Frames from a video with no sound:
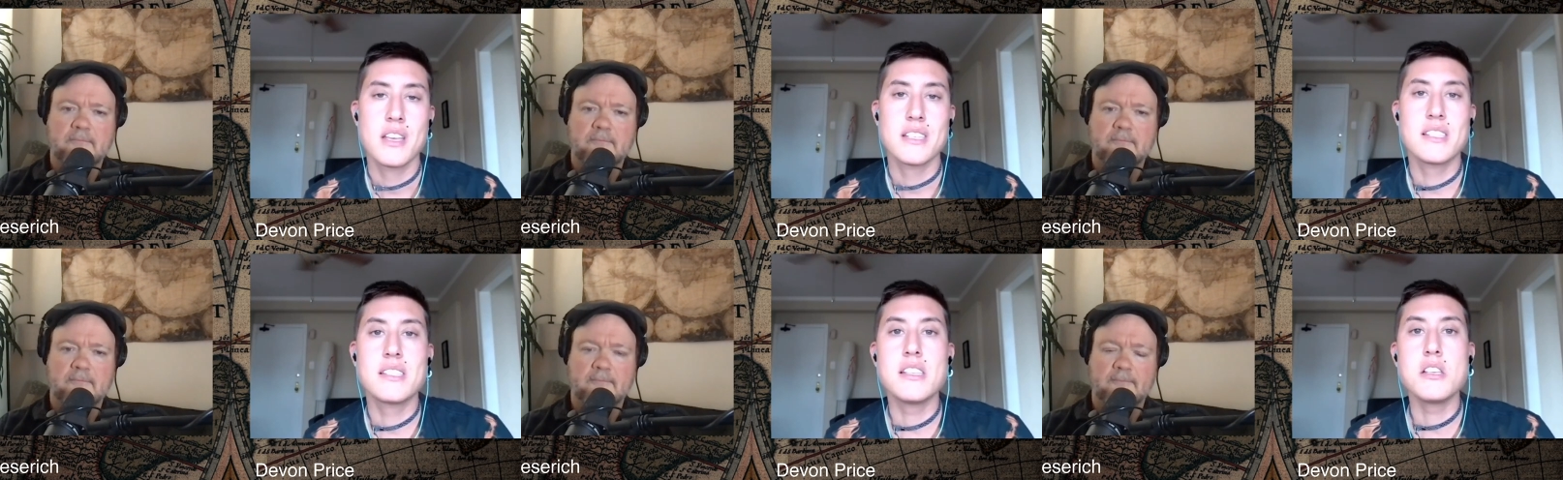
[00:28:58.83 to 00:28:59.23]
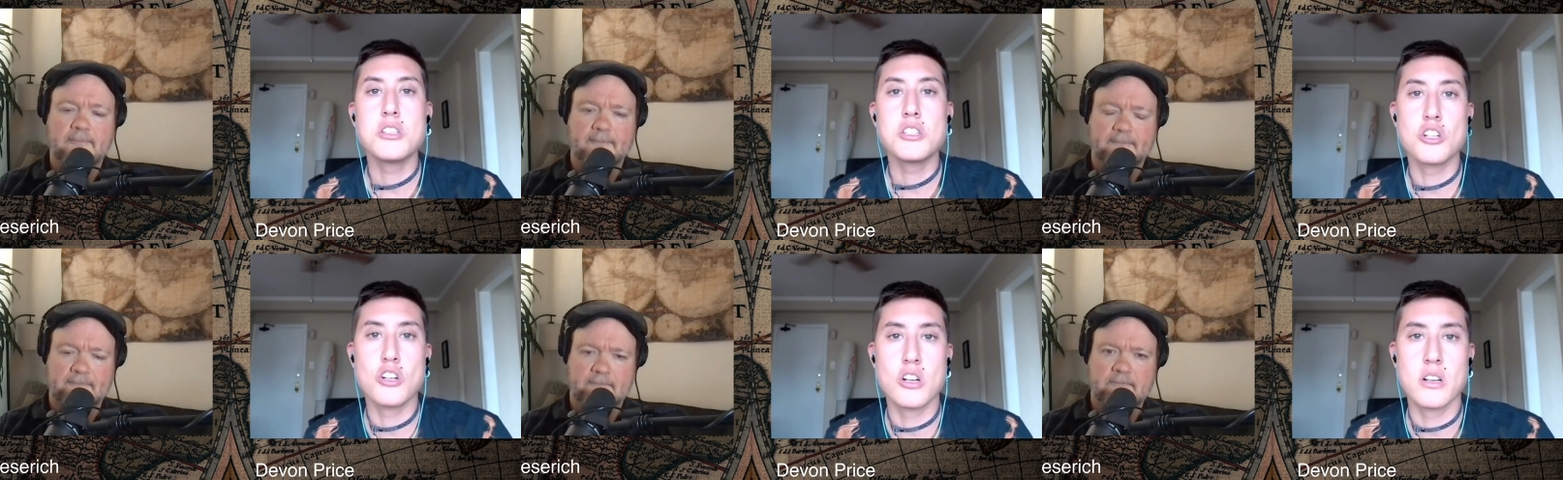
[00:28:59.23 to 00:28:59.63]

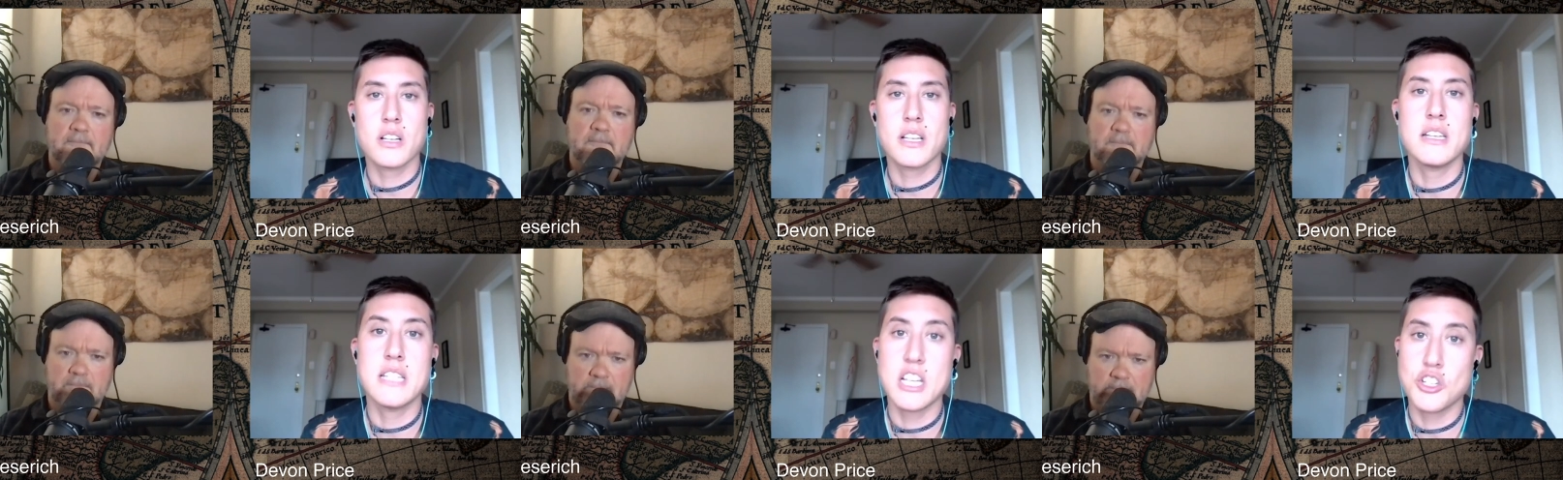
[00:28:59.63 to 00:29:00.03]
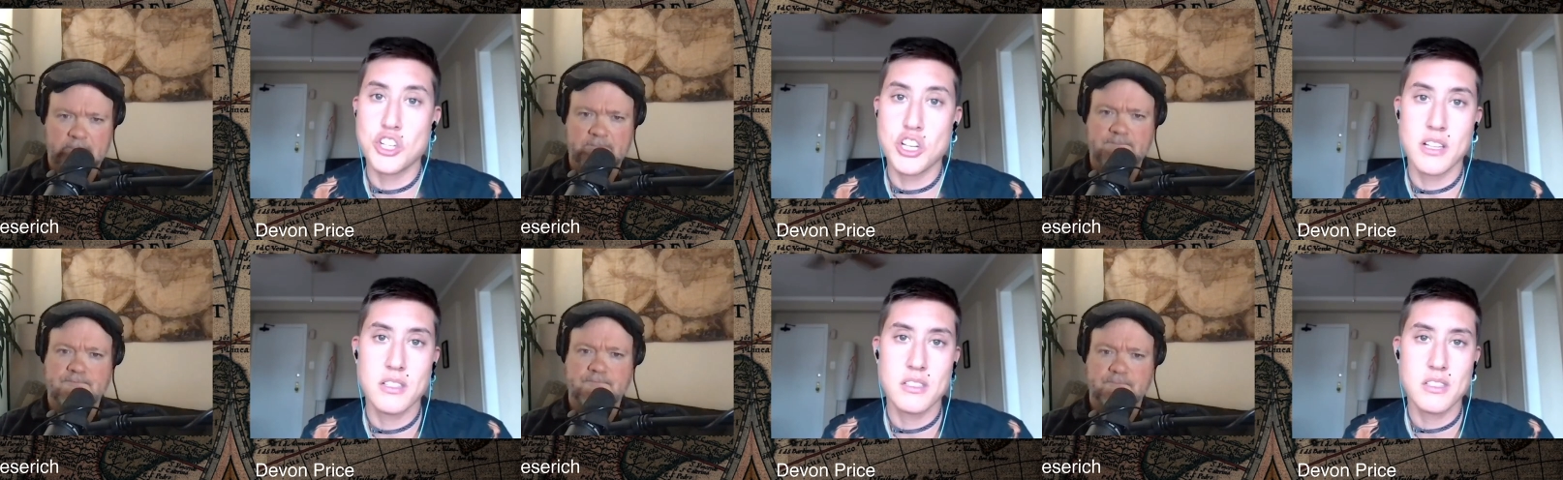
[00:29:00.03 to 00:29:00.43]
Speaker 1: sister
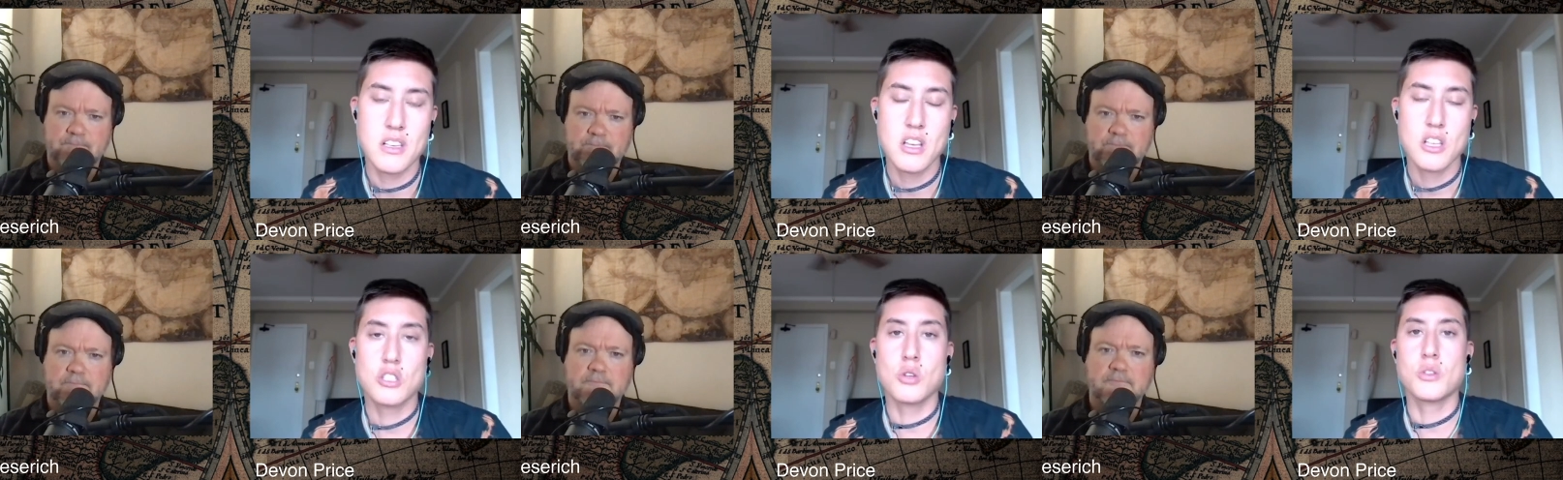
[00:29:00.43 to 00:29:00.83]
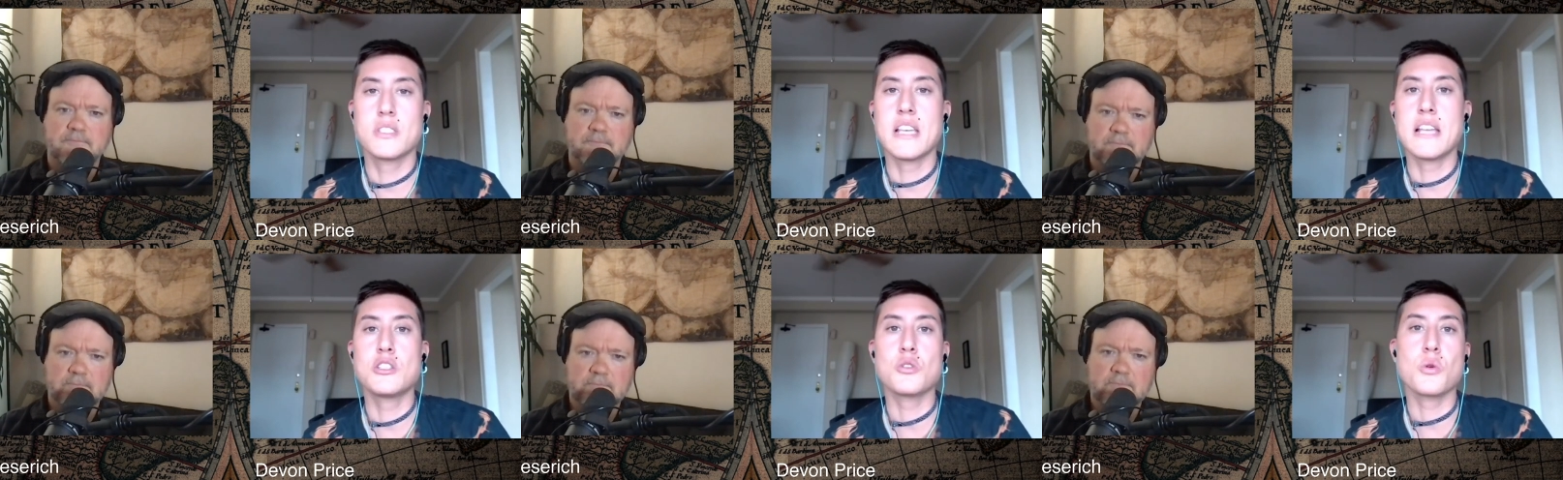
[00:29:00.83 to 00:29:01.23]
conditions. So
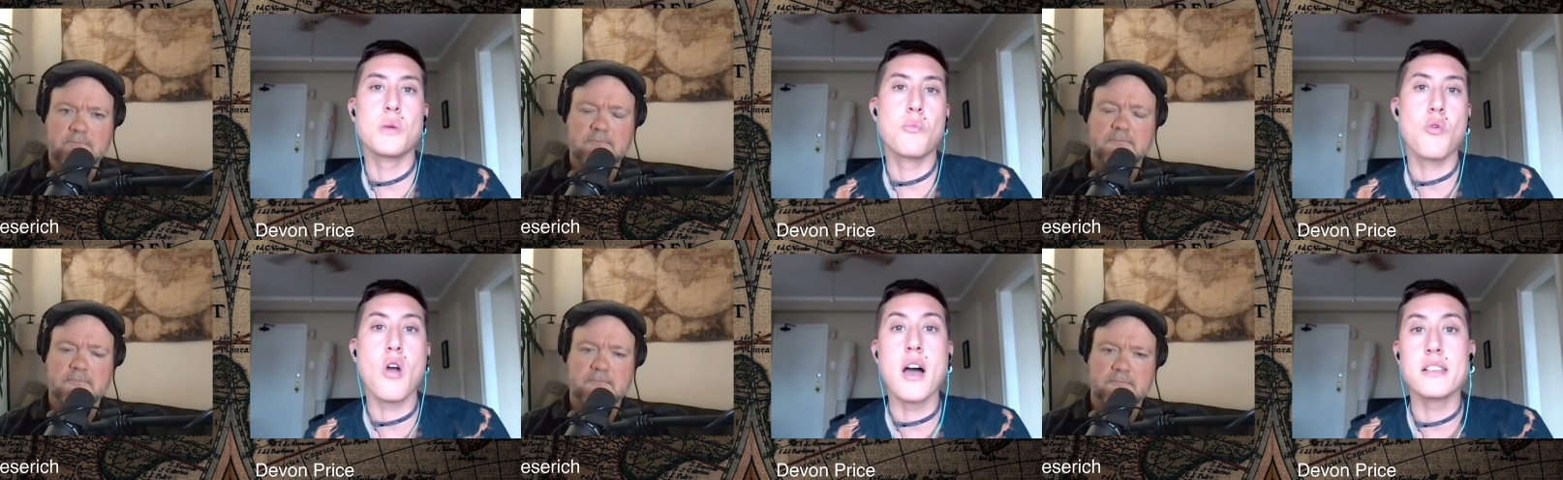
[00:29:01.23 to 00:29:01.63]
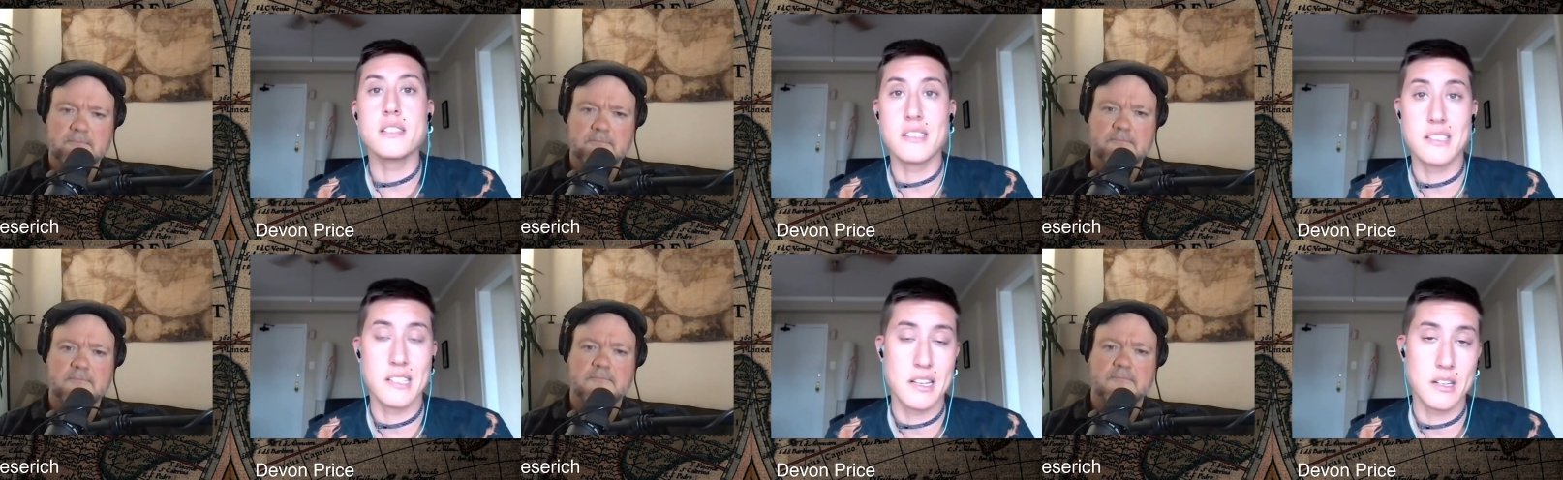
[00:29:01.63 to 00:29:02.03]
sensory
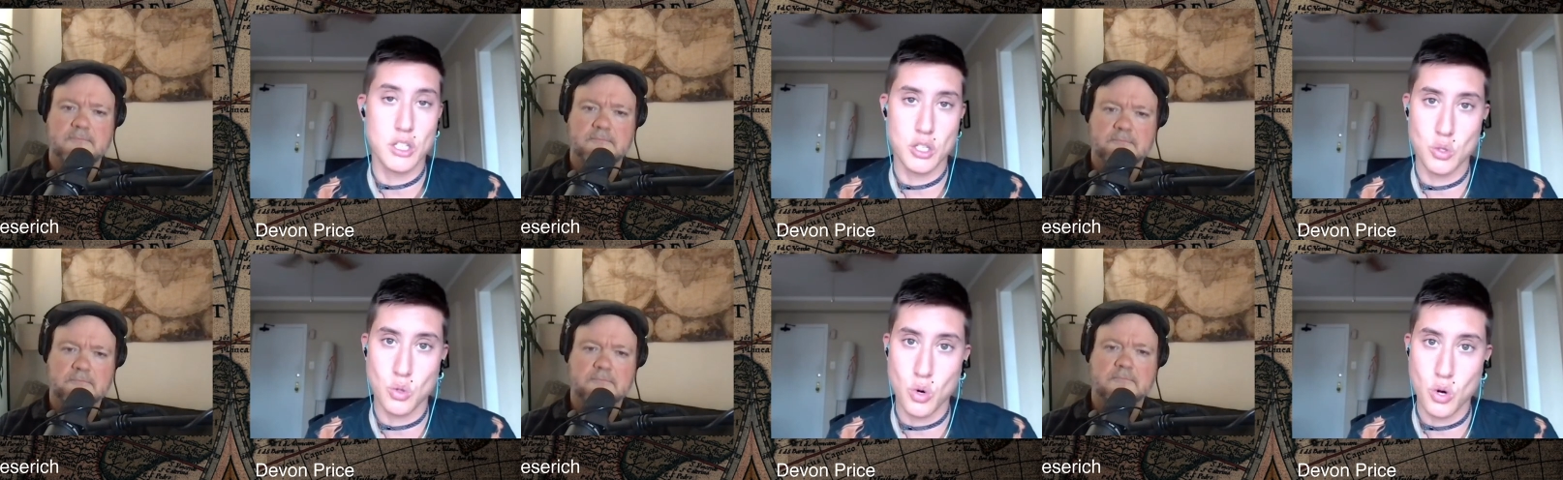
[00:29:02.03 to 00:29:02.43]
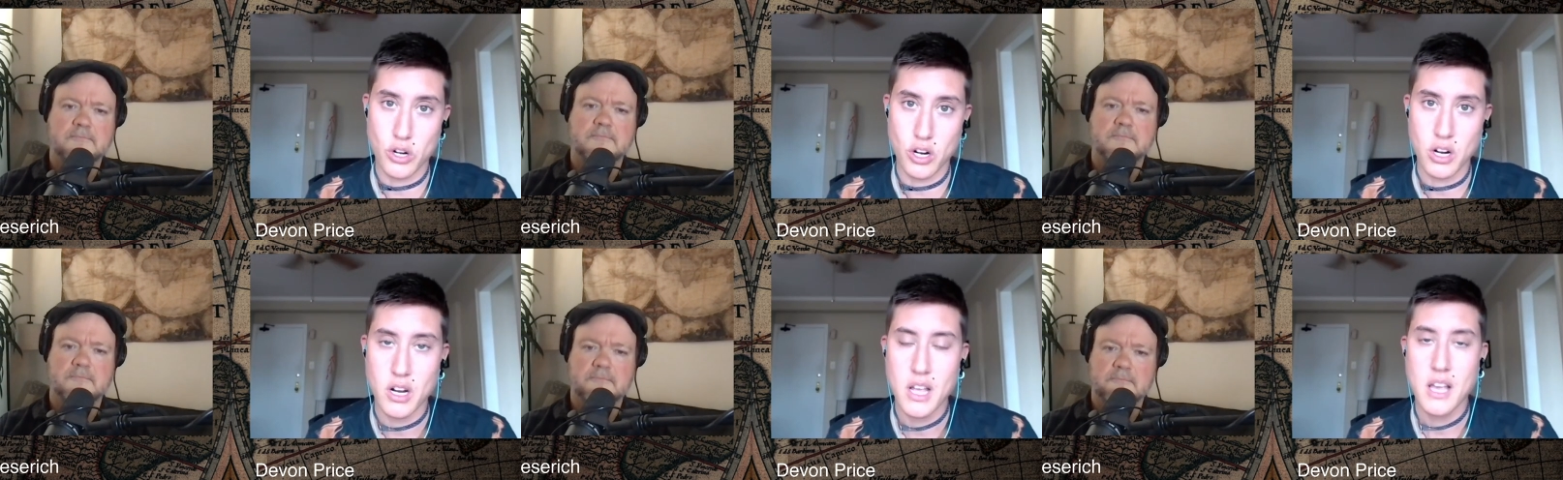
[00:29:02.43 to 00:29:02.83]
processing disorder,